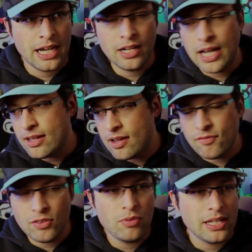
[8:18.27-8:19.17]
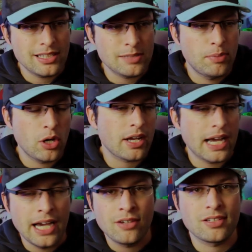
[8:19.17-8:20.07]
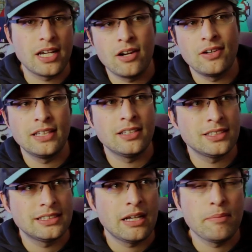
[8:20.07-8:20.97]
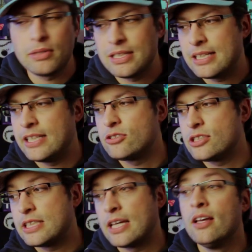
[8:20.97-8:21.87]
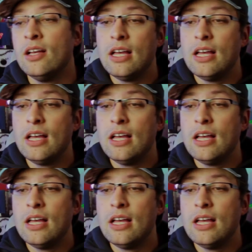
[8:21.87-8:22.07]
I haven't read this book. I don't care. It doesn't sound particularly interesting.